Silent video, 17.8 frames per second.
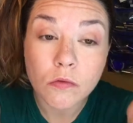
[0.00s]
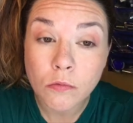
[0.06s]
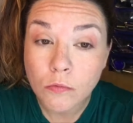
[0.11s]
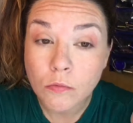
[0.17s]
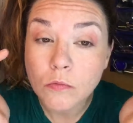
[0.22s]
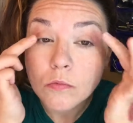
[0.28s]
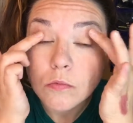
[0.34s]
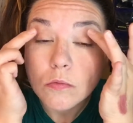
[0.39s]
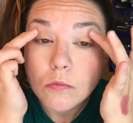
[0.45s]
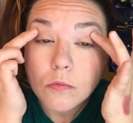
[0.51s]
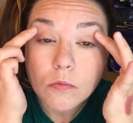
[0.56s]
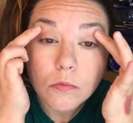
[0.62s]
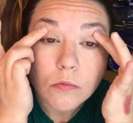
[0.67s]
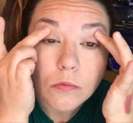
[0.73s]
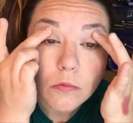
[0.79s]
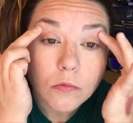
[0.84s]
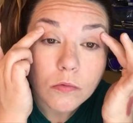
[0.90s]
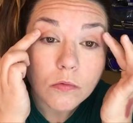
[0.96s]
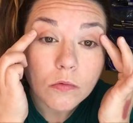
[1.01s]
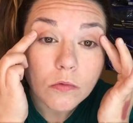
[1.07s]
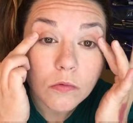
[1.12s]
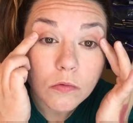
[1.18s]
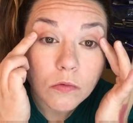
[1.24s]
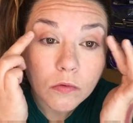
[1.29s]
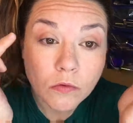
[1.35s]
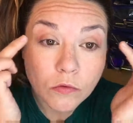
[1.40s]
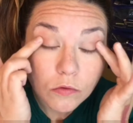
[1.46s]

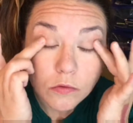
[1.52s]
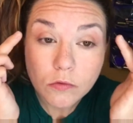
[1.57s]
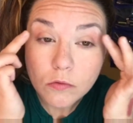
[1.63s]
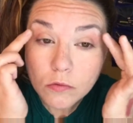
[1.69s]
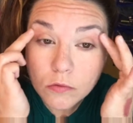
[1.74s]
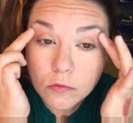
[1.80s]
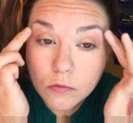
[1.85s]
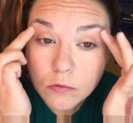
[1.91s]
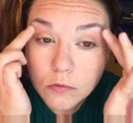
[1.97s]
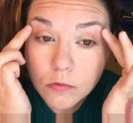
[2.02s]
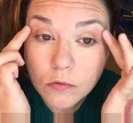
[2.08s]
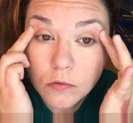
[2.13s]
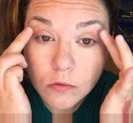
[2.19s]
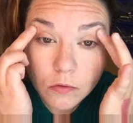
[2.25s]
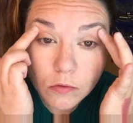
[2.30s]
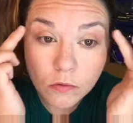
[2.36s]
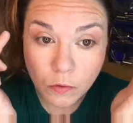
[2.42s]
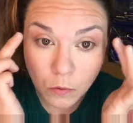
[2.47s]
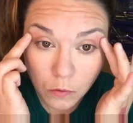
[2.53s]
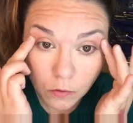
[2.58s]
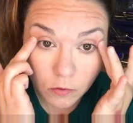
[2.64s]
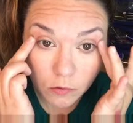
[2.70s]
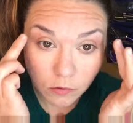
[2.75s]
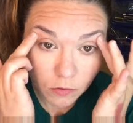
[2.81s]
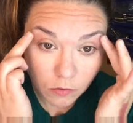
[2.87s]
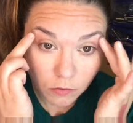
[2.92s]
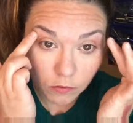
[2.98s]

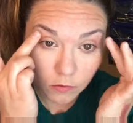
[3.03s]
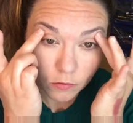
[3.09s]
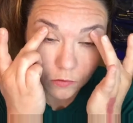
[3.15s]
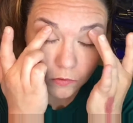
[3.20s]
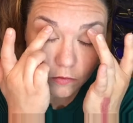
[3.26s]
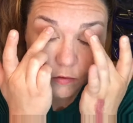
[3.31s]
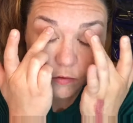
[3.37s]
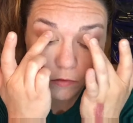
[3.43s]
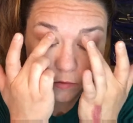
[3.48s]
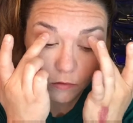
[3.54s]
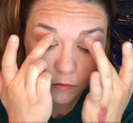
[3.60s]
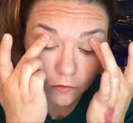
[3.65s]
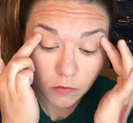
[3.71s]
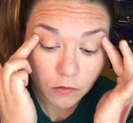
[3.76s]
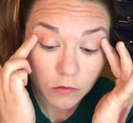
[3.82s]
Nobody speaks.